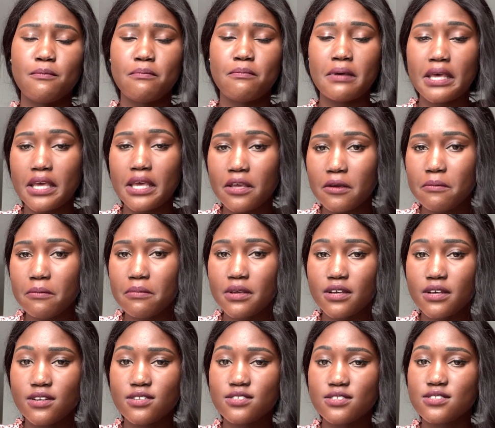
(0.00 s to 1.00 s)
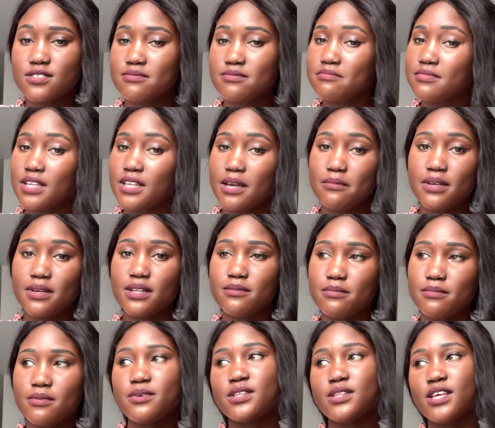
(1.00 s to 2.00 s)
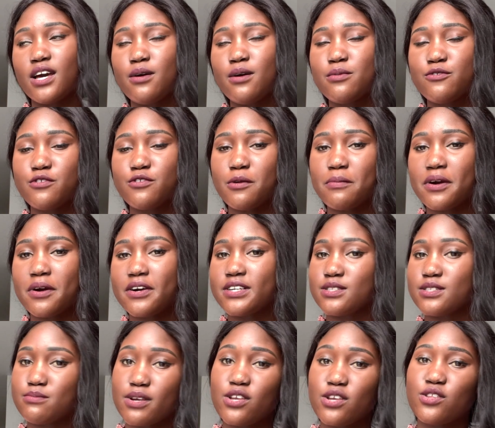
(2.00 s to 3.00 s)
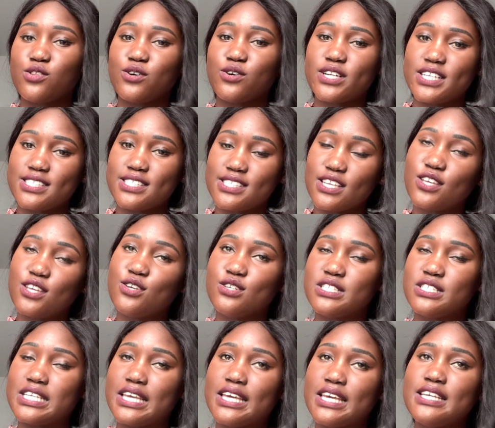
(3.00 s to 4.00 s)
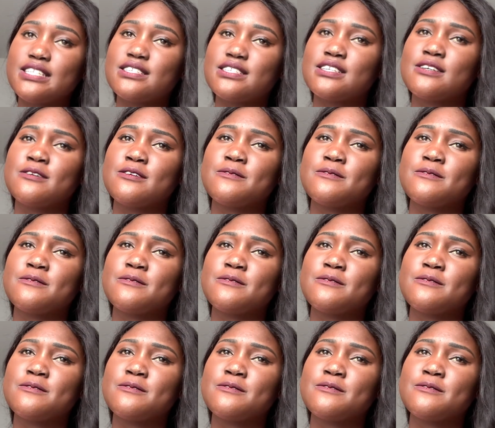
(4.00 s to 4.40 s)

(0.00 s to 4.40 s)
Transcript: paying your bills, with the help of your parents, but you're the one executing it,